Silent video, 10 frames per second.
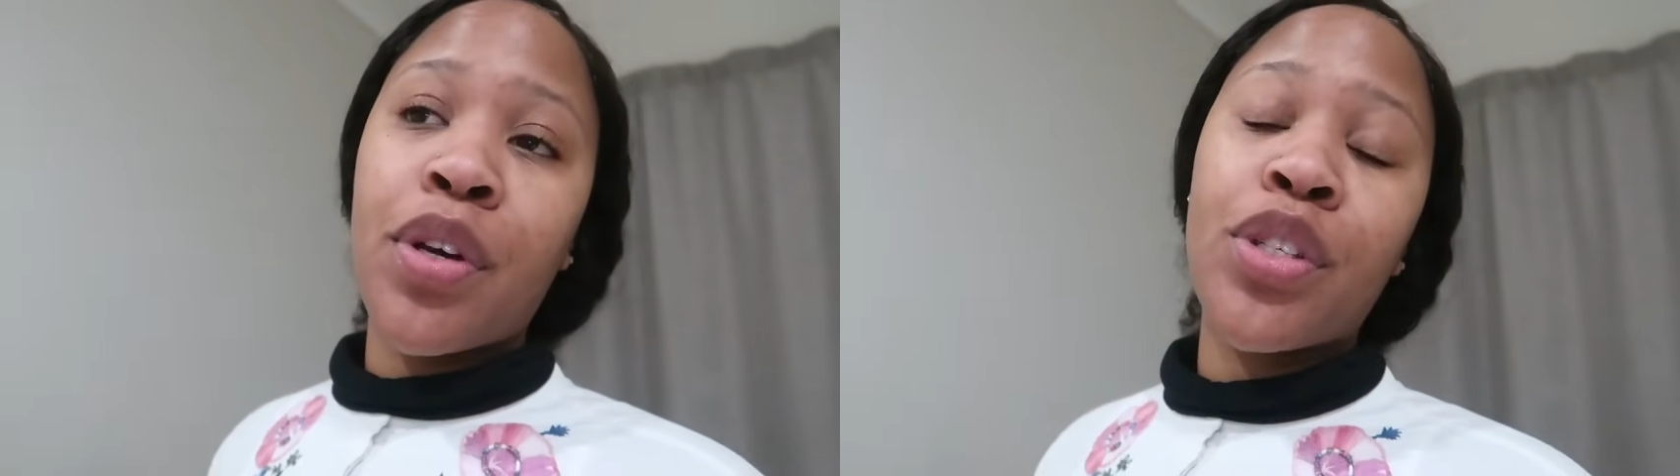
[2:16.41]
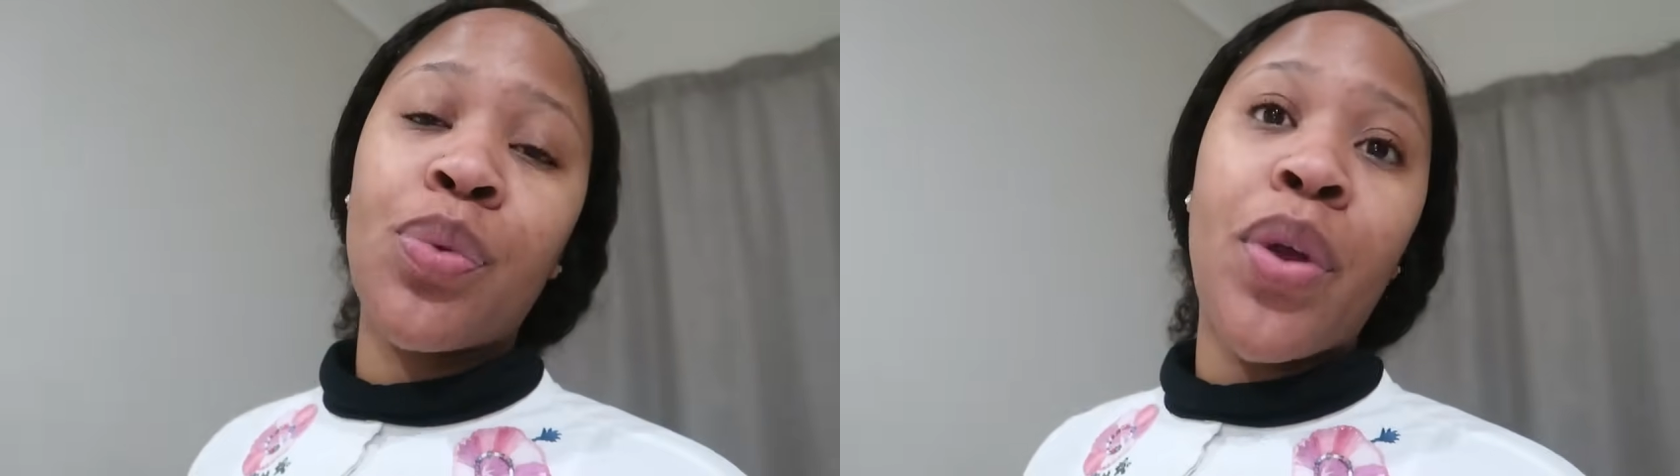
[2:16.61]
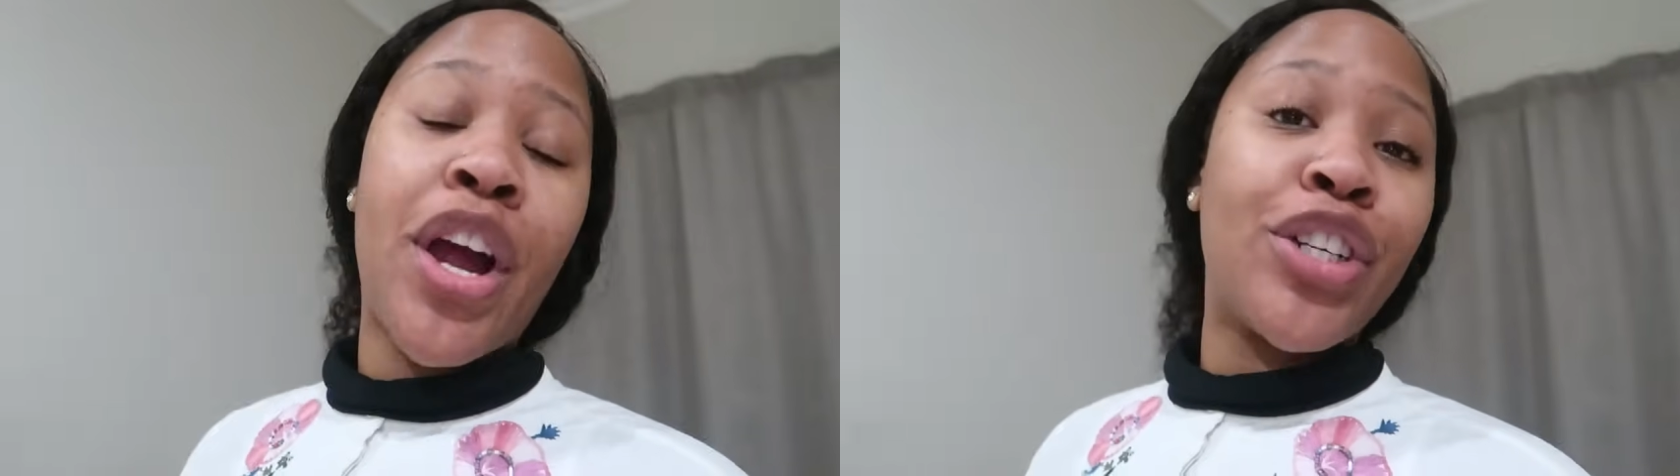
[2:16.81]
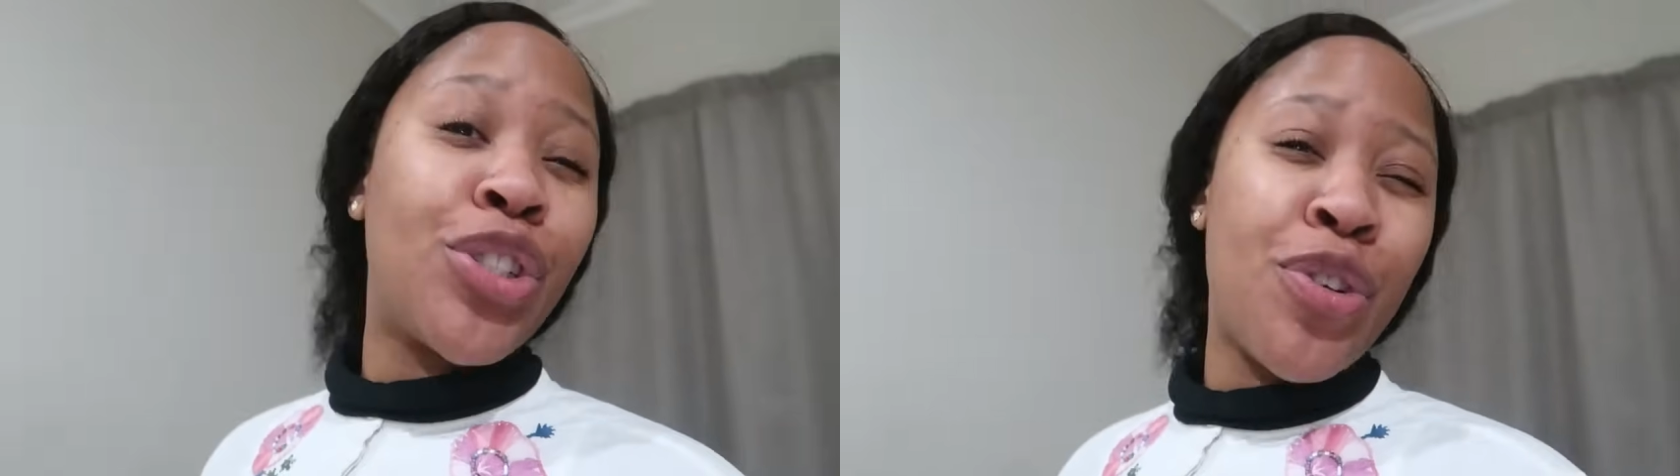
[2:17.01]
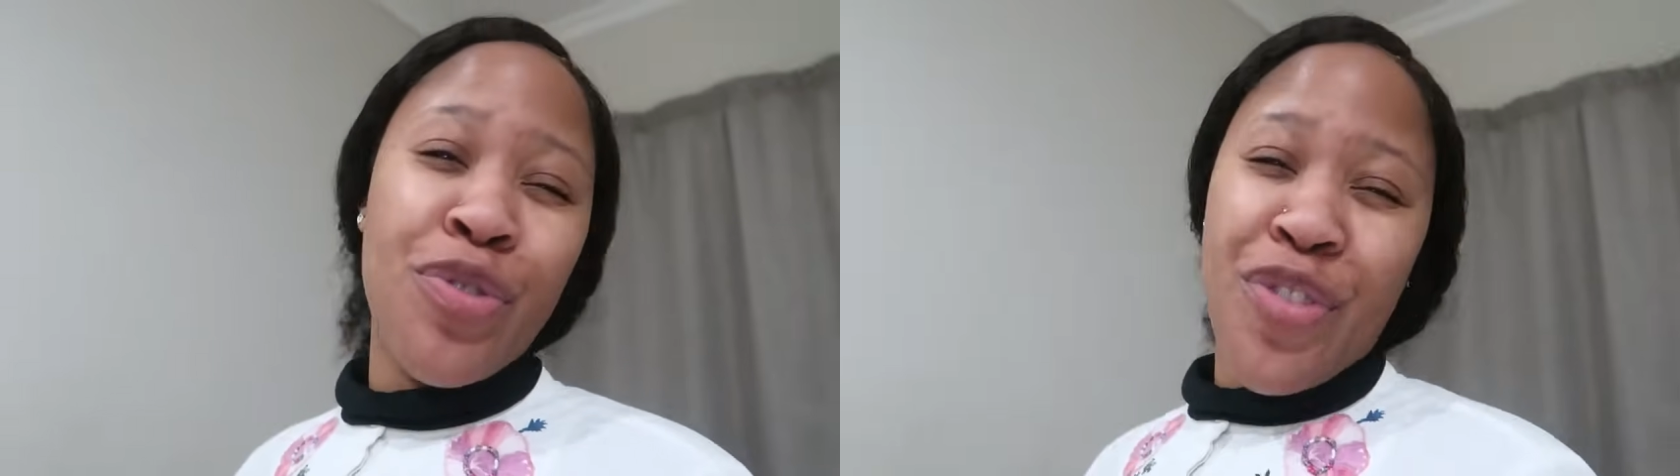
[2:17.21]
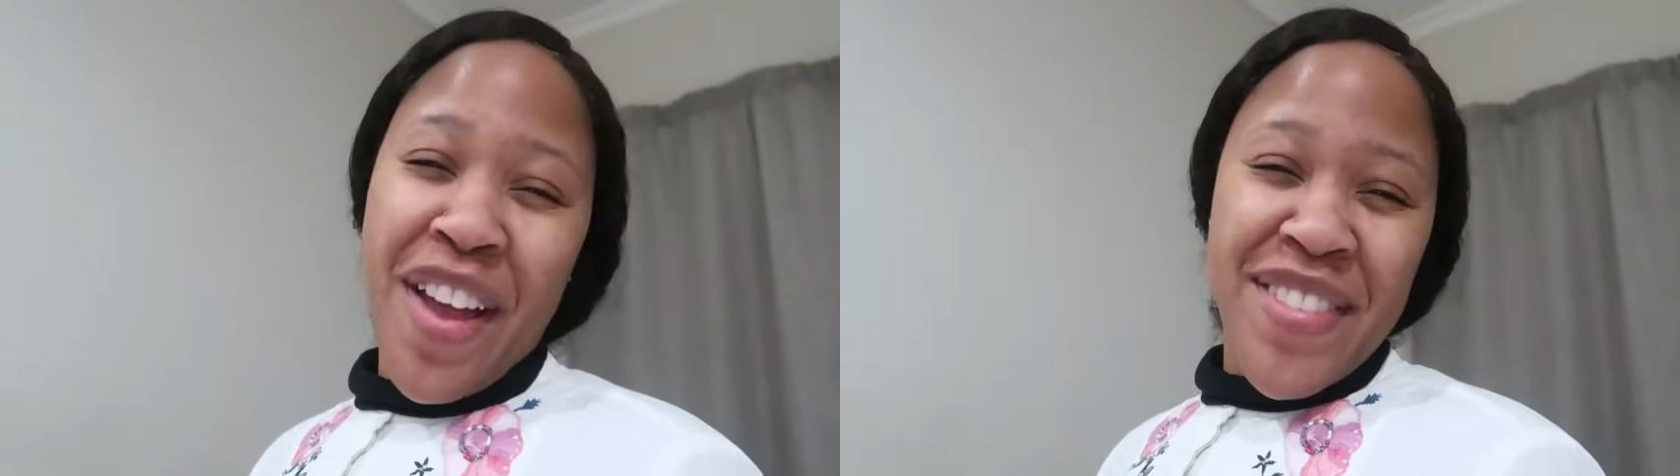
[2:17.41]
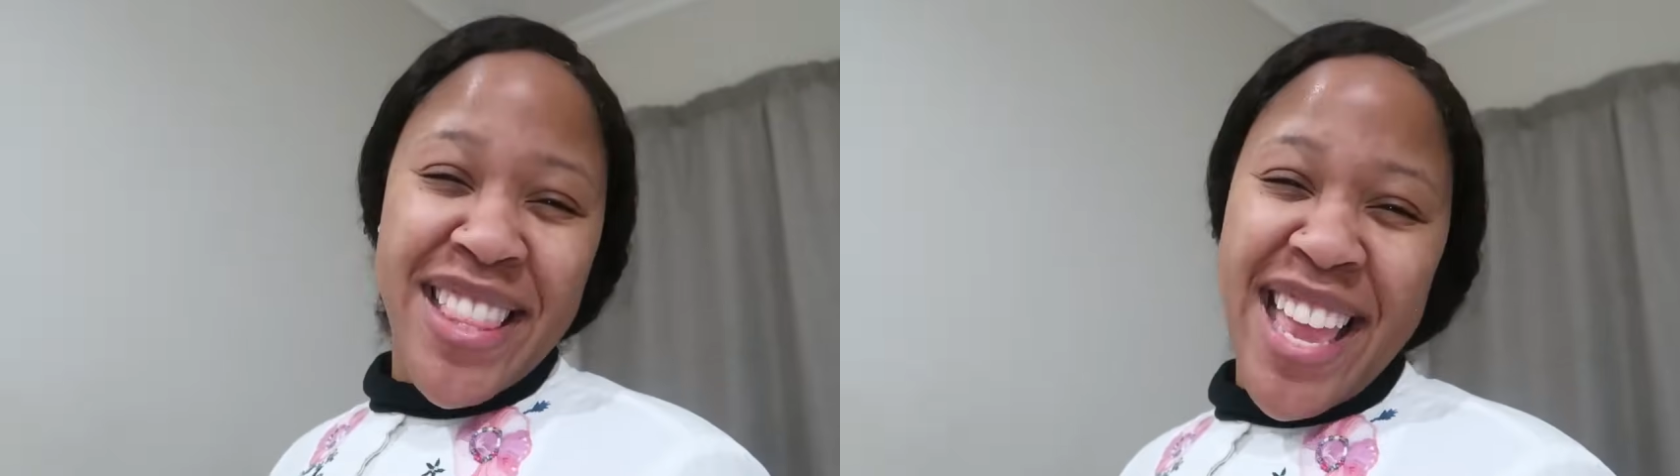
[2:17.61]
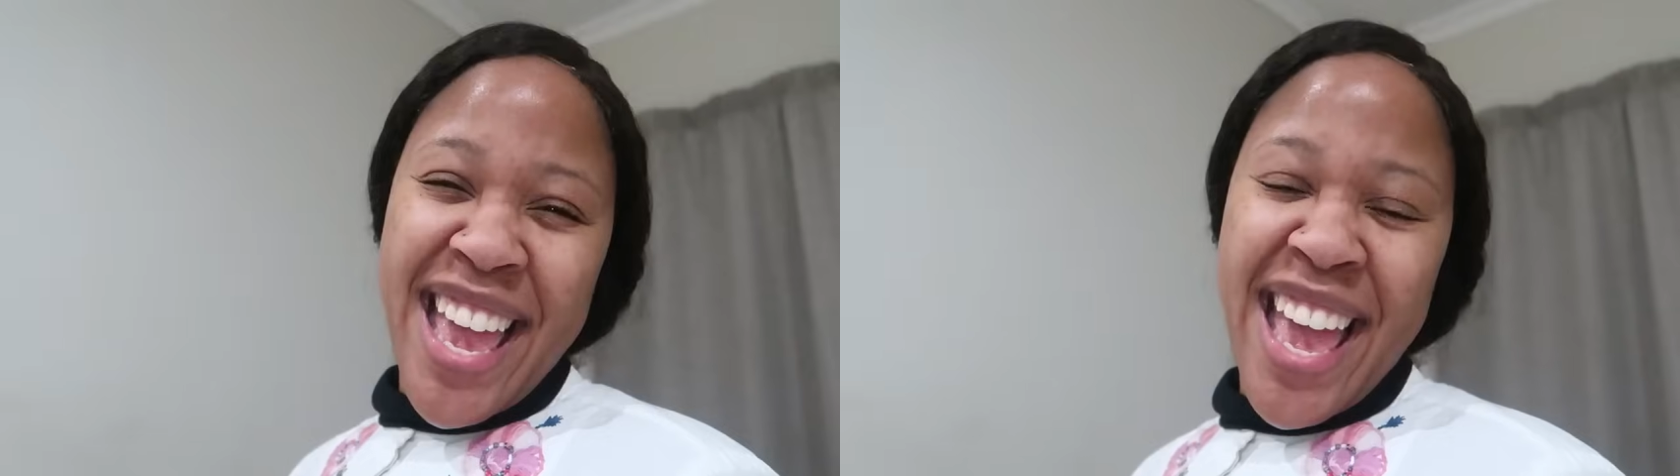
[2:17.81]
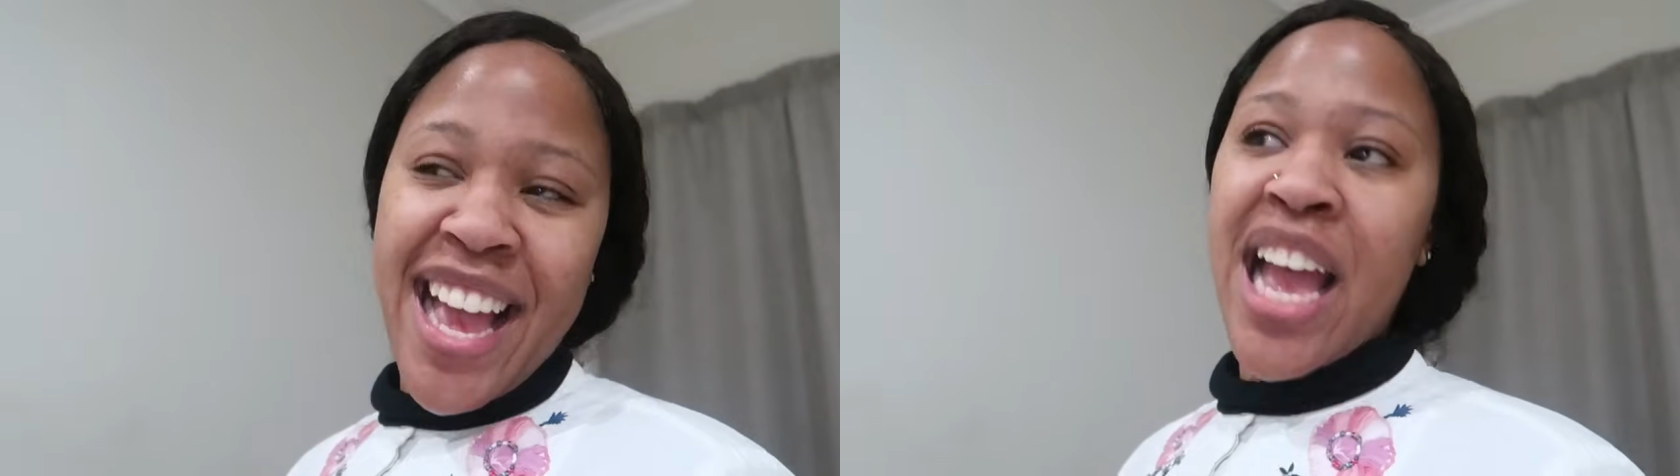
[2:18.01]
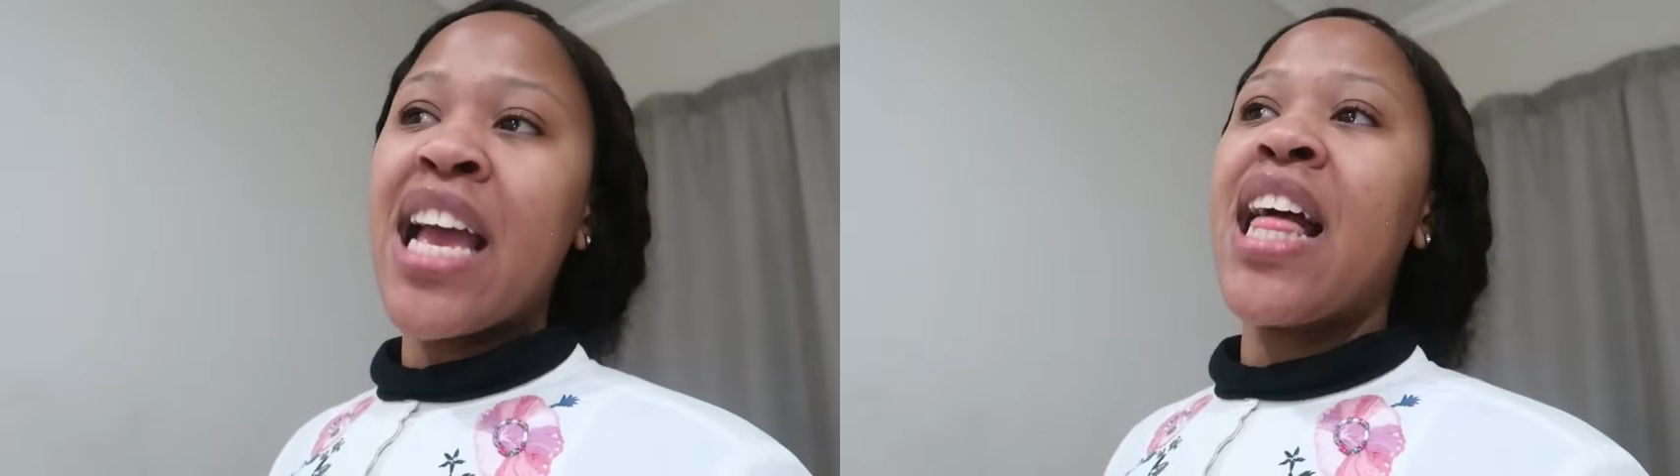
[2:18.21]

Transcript: because we are traveling.